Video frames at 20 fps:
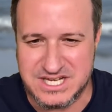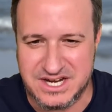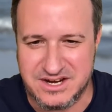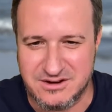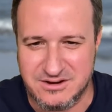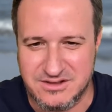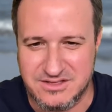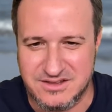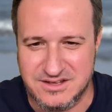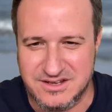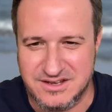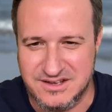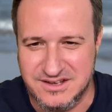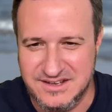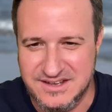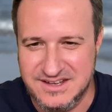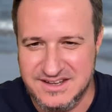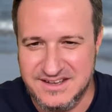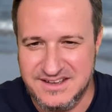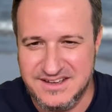here in the
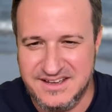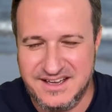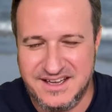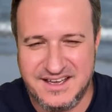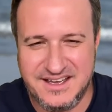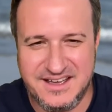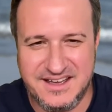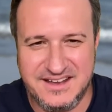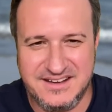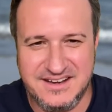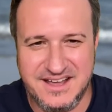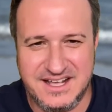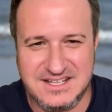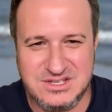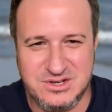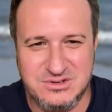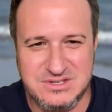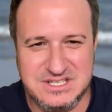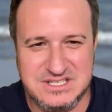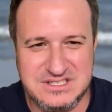uh, not
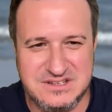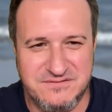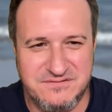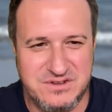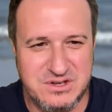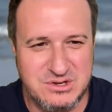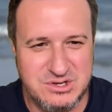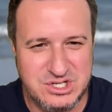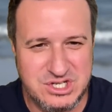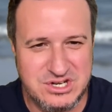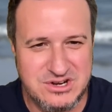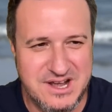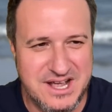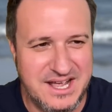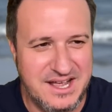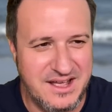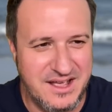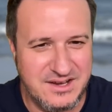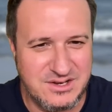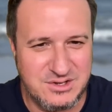so distant future.
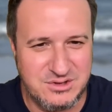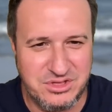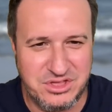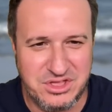I, I do